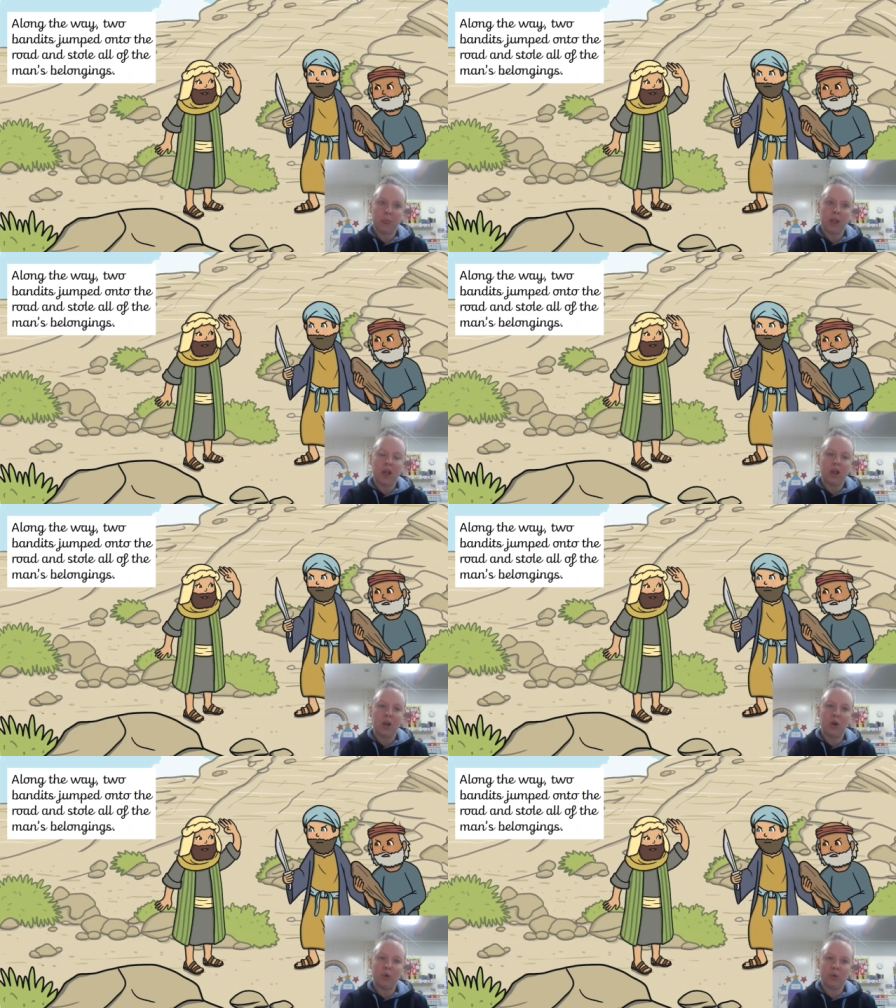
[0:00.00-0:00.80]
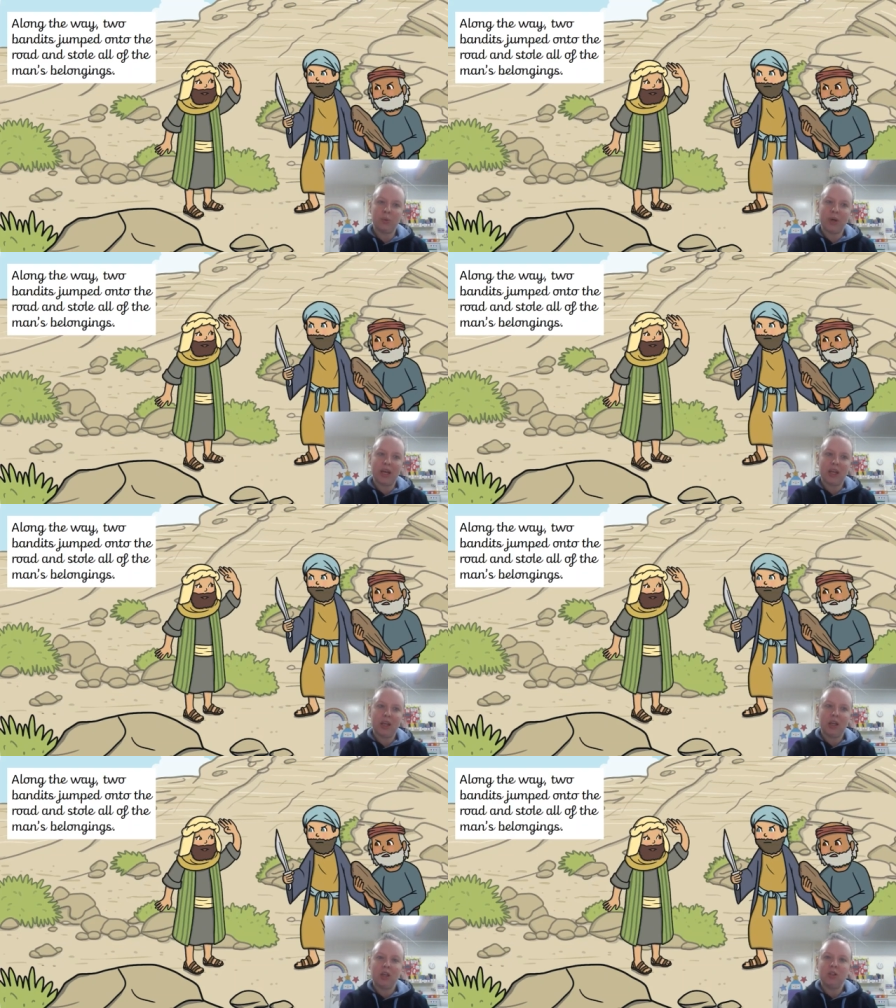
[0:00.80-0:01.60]
Along the way,
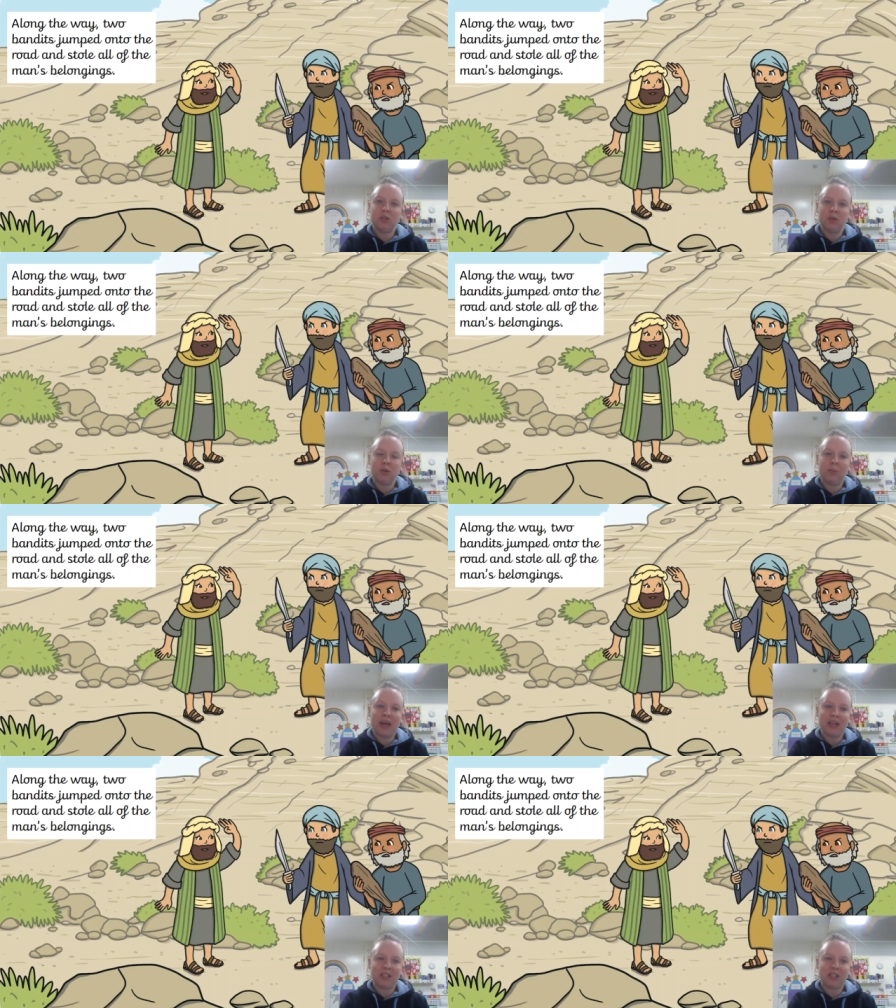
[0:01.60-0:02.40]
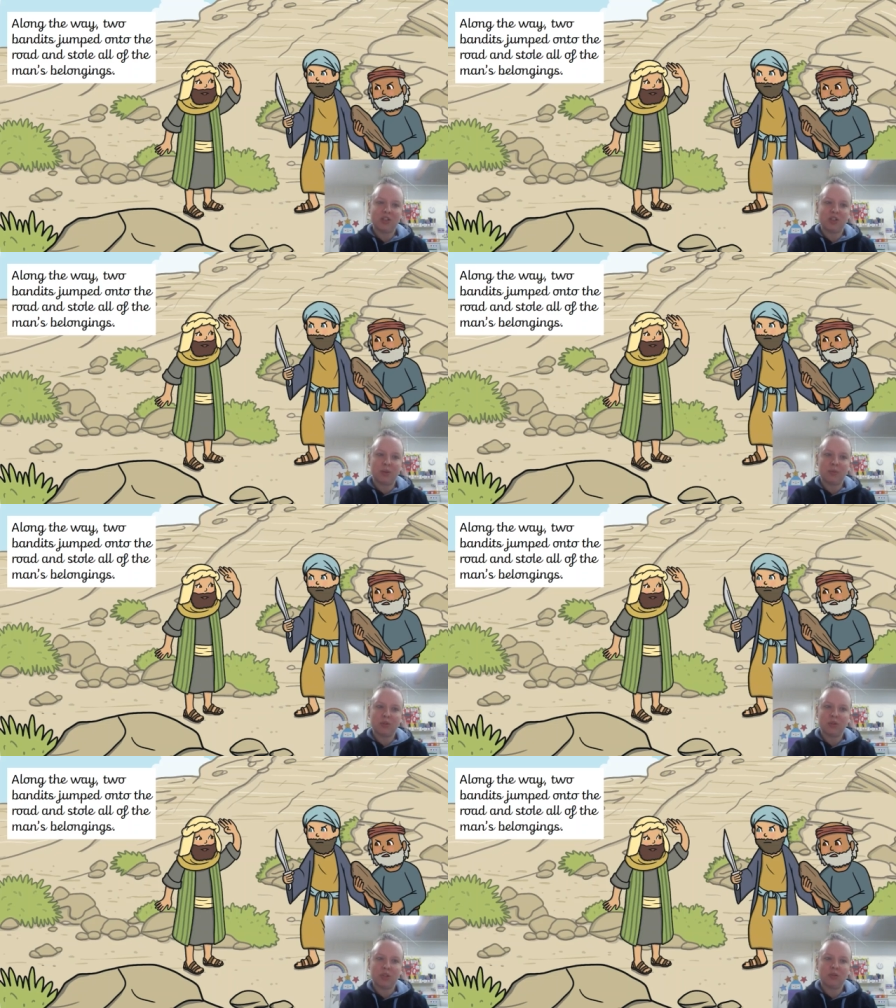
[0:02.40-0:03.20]
two bandits jumped
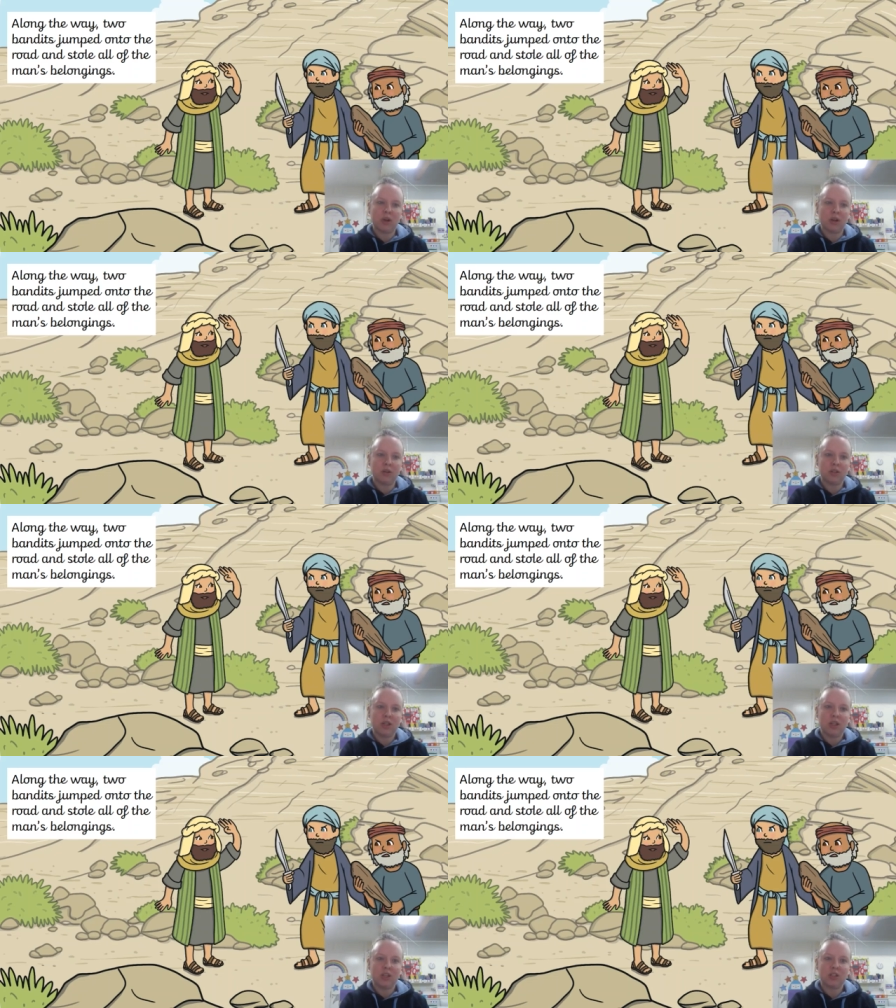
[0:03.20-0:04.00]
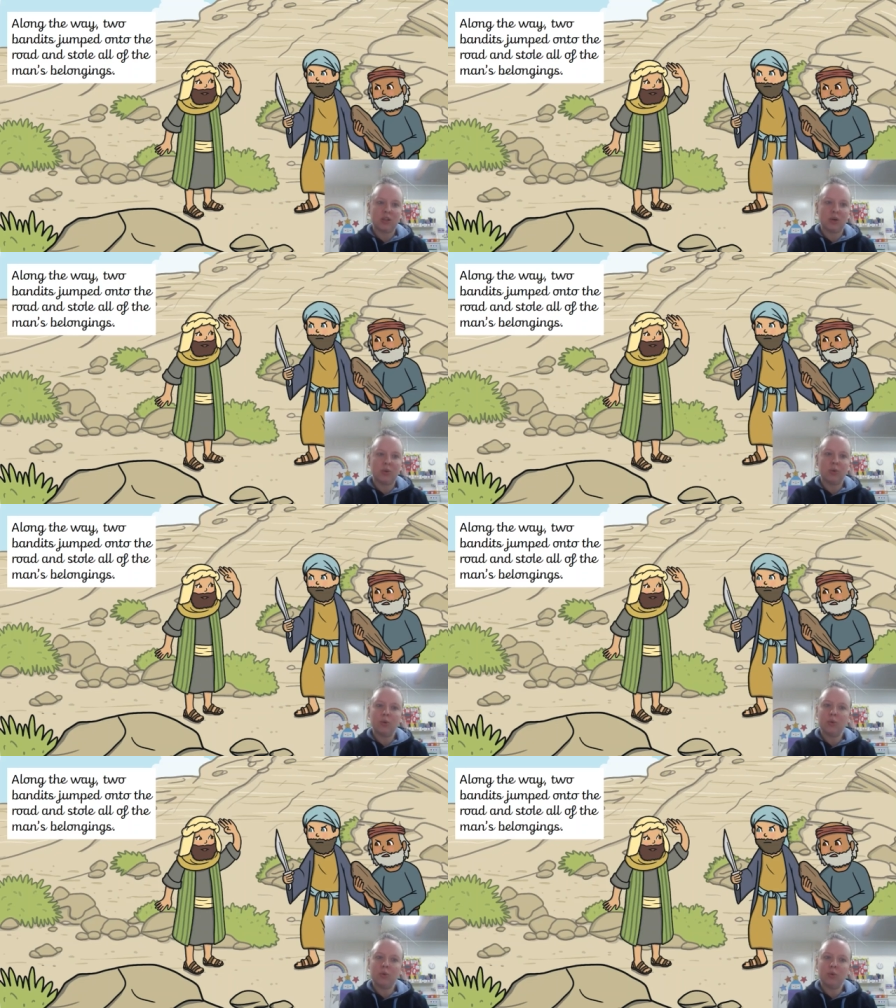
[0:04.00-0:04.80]
onto the road and stole
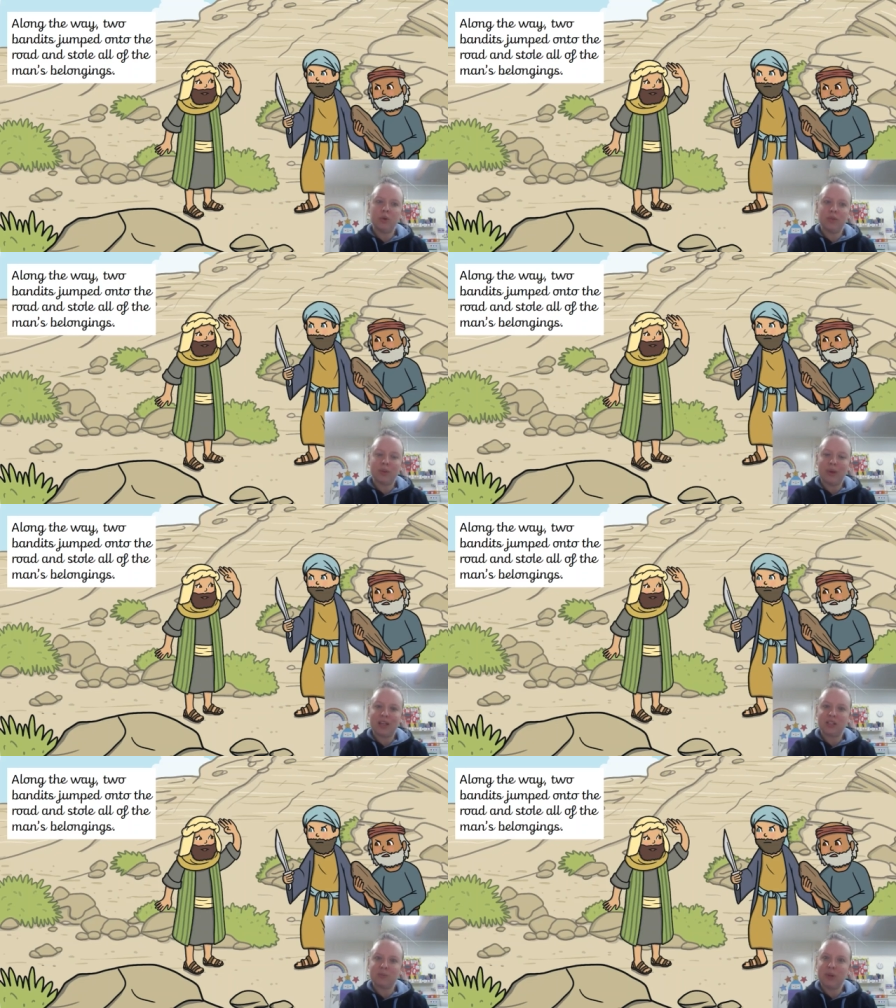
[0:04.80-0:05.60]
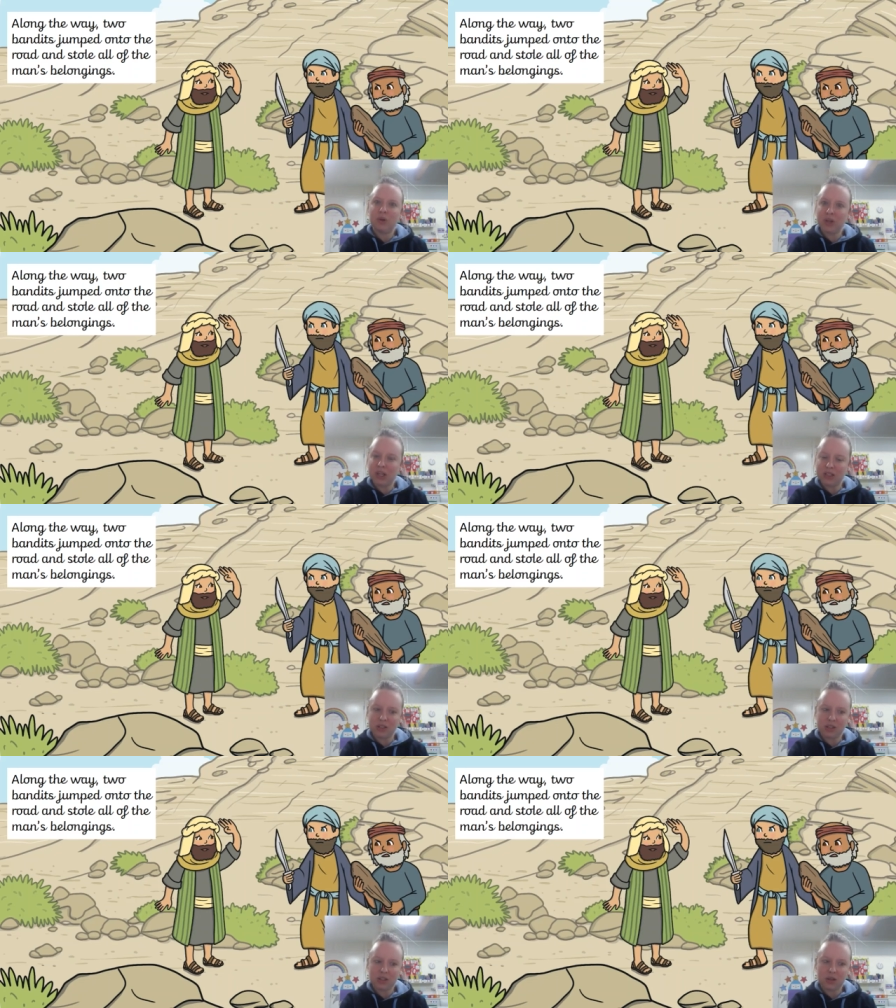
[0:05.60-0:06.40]
all of the man's
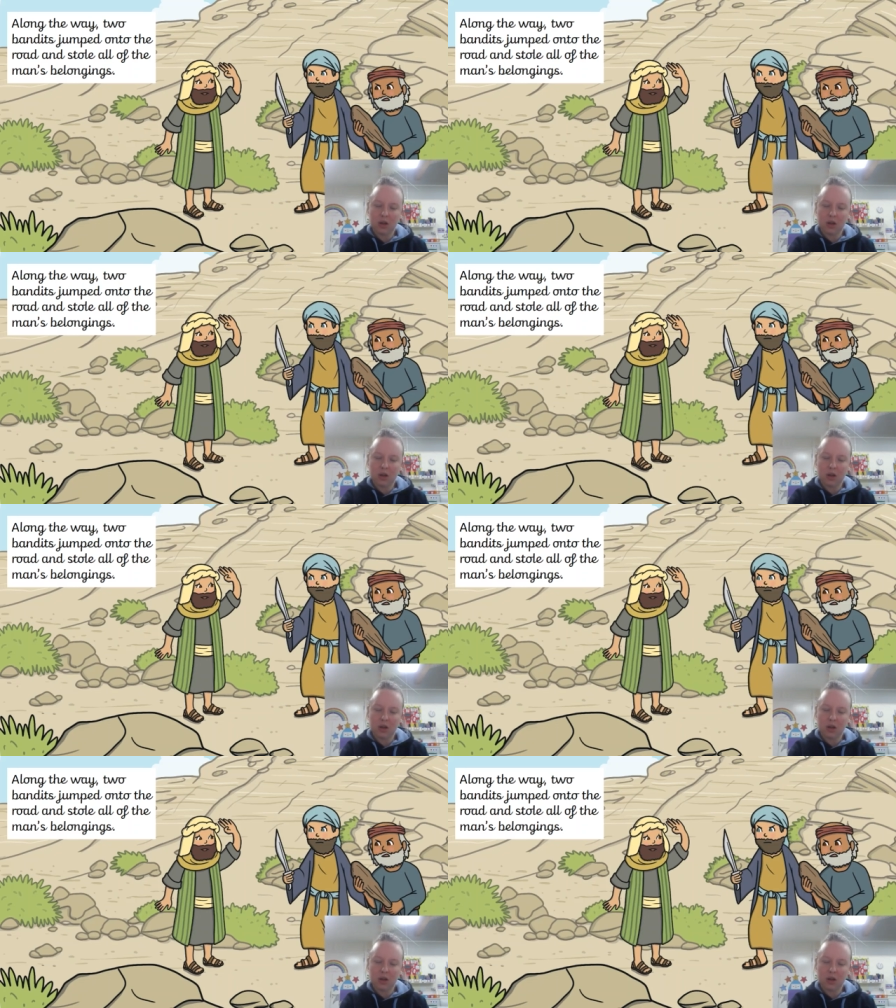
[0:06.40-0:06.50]
belongings.